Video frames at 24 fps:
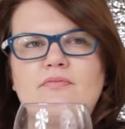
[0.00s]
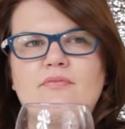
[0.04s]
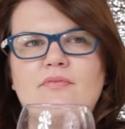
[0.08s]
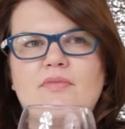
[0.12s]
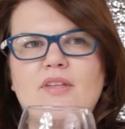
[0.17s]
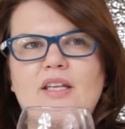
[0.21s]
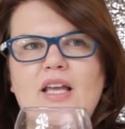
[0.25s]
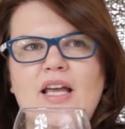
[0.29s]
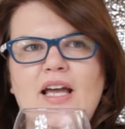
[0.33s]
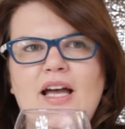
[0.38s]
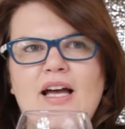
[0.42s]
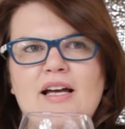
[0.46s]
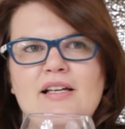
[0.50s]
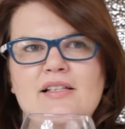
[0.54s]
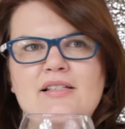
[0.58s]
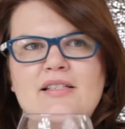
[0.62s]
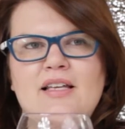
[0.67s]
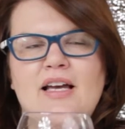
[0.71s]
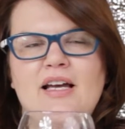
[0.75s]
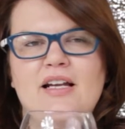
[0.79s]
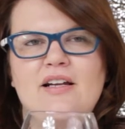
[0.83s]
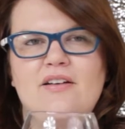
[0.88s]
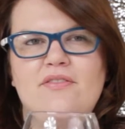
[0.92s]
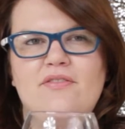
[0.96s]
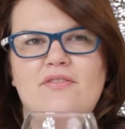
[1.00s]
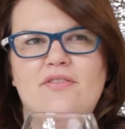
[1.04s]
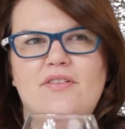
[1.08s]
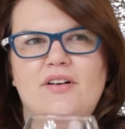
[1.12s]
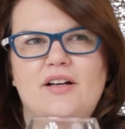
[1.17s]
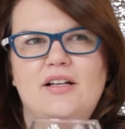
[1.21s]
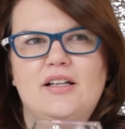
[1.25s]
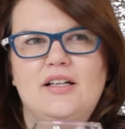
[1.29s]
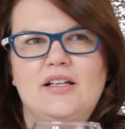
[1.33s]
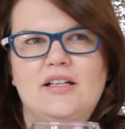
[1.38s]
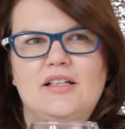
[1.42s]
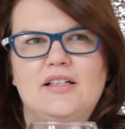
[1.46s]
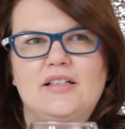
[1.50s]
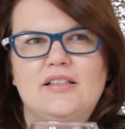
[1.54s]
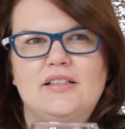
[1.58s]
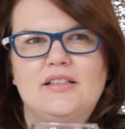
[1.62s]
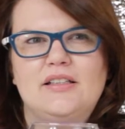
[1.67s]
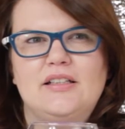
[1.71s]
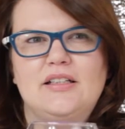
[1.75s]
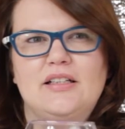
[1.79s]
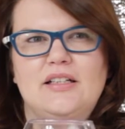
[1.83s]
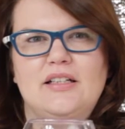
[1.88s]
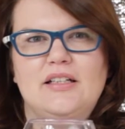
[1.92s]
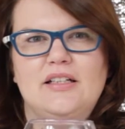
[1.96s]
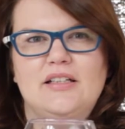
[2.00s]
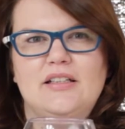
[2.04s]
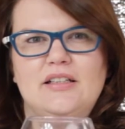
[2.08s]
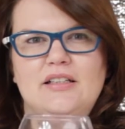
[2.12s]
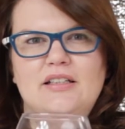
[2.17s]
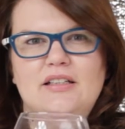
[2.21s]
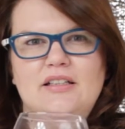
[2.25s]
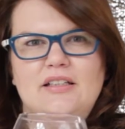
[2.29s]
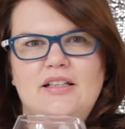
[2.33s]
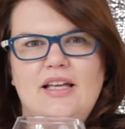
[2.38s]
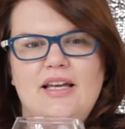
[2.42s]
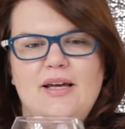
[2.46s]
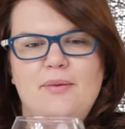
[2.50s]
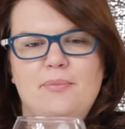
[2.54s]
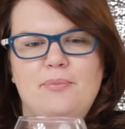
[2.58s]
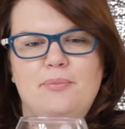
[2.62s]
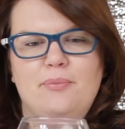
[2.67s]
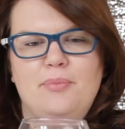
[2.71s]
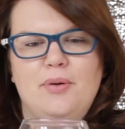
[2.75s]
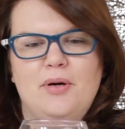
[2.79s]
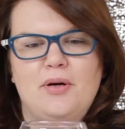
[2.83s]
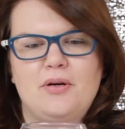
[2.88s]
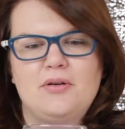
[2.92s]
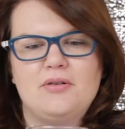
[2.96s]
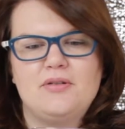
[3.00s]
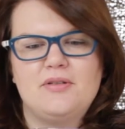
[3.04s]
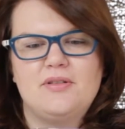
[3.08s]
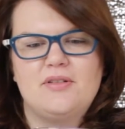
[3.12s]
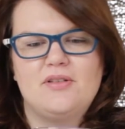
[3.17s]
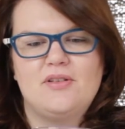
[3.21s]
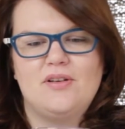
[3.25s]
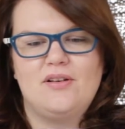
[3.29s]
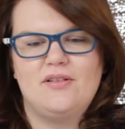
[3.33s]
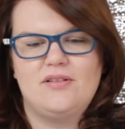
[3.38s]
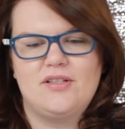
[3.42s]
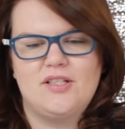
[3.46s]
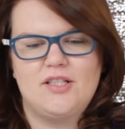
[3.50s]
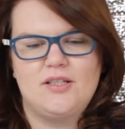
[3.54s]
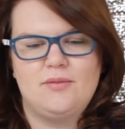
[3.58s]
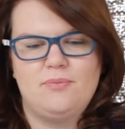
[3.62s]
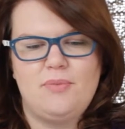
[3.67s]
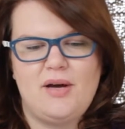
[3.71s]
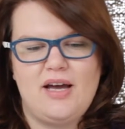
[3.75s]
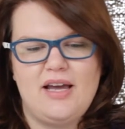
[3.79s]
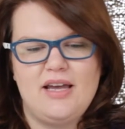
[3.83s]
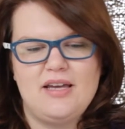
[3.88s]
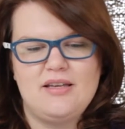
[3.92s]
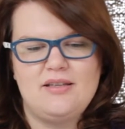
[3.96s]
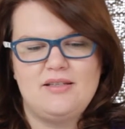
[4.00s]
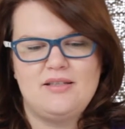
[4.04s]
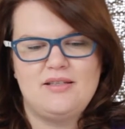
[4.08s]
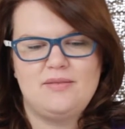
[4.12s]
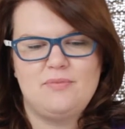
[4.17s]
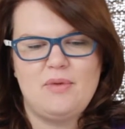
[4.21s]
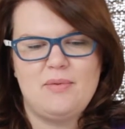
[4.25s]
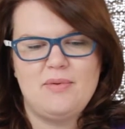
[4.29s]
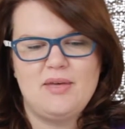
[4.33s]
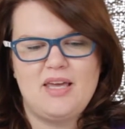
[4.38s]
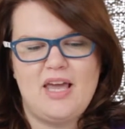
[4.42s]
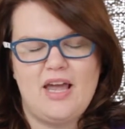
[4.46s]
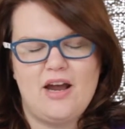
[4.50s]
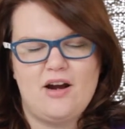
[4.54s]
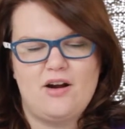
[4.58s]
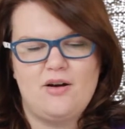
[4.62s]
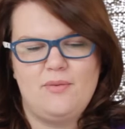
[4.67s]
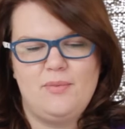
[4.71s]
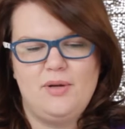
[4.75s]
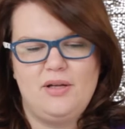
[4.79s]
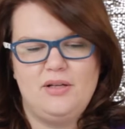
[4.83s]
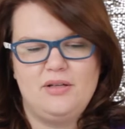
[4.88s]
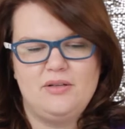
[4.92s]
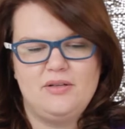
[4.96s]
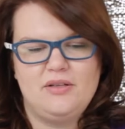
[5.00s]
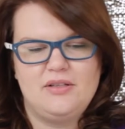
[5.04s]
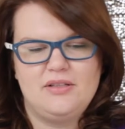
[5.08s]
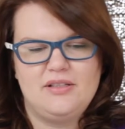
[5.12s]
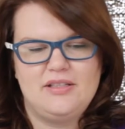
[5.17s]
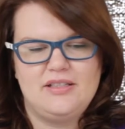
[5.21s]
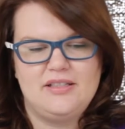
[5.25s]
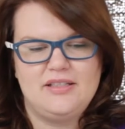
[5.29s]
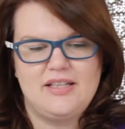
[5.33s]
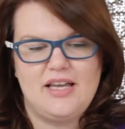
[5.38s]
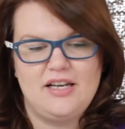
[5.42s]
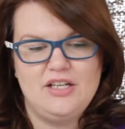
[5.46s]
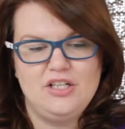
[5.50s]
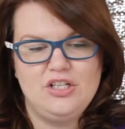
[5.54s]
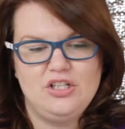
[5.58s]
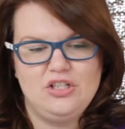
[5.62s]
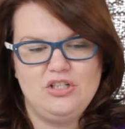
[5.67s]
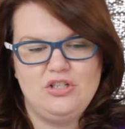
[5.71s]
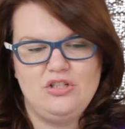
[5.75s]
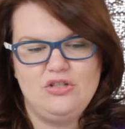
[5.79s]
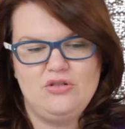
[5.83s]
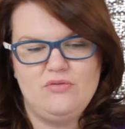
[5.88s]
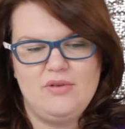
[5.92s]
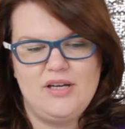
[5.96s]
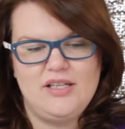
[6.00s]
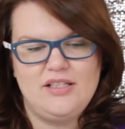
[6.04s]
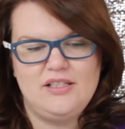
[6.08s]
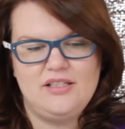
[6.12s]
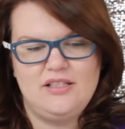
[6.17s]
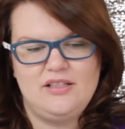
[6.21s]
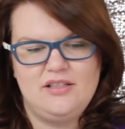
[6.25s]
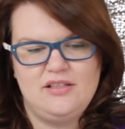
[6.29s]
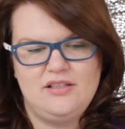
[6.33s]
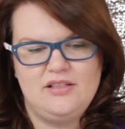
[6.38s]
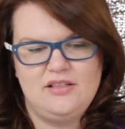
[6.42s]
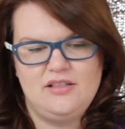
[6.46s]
It has kind of like a burnt spice, maybe caramel scent to it.